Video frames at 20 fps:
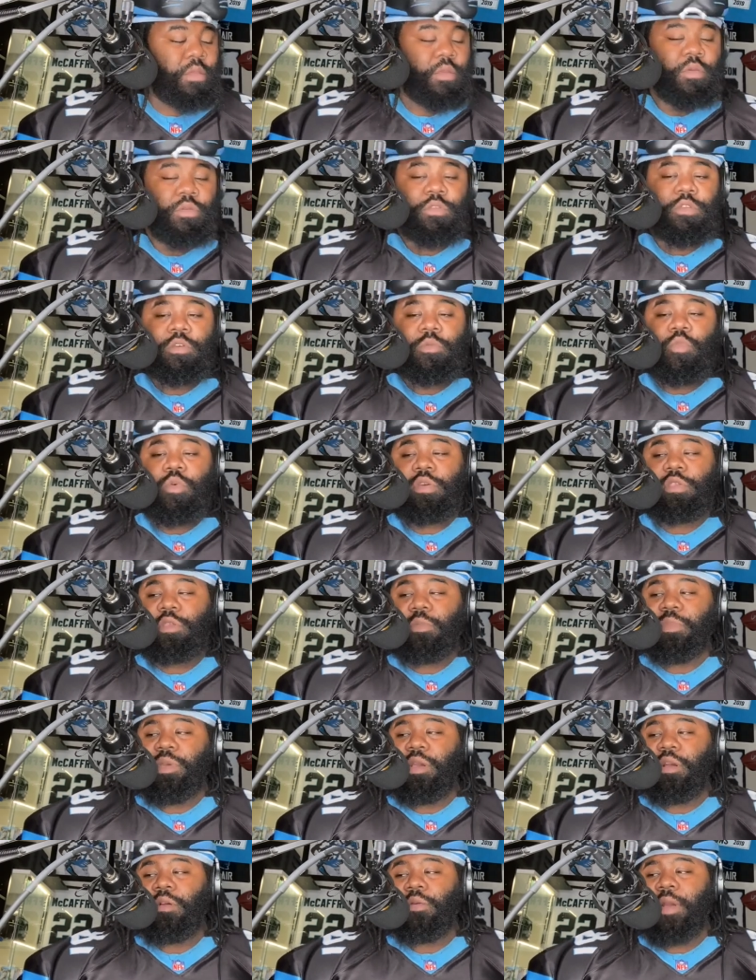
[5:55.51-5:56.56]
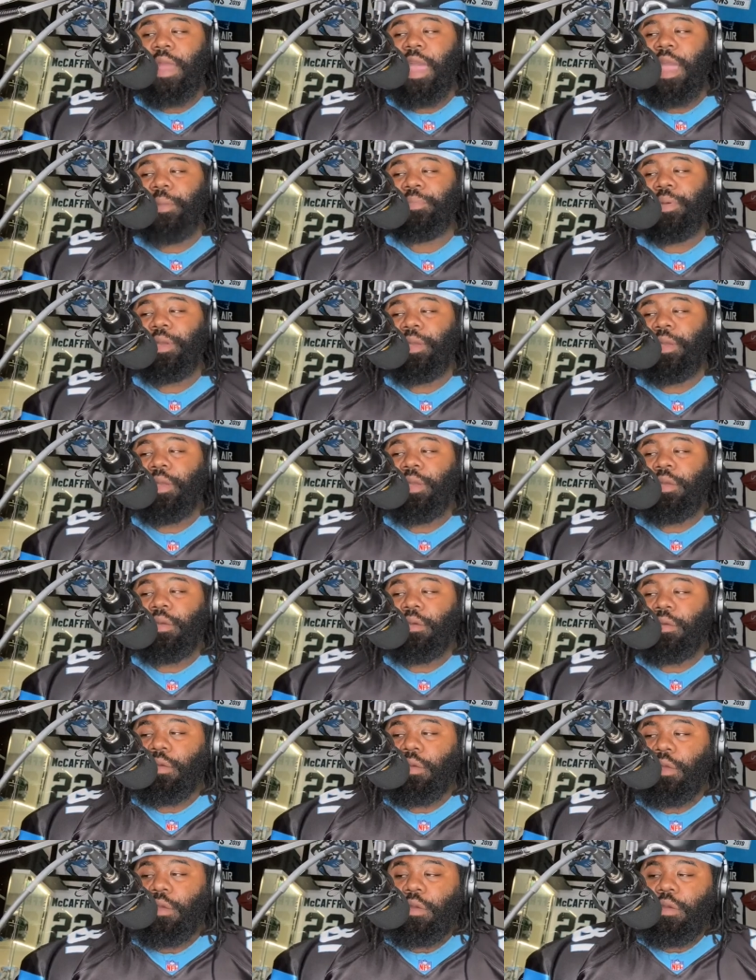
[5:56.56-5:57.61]
YouTube wants to be a crab.
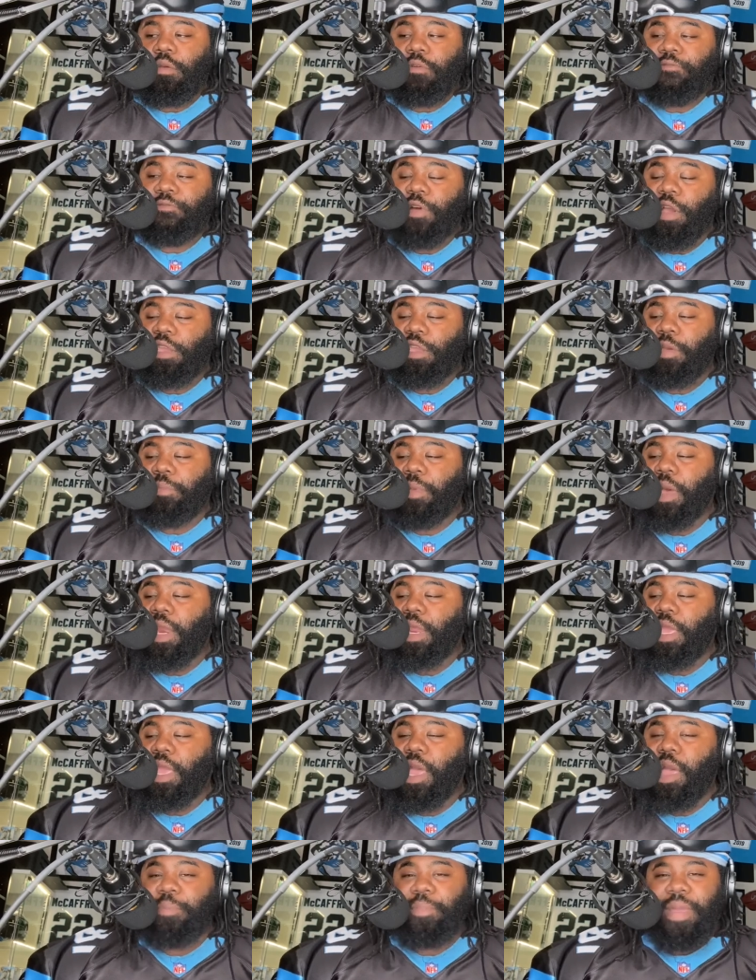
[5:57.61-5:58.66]
Fuck your money up.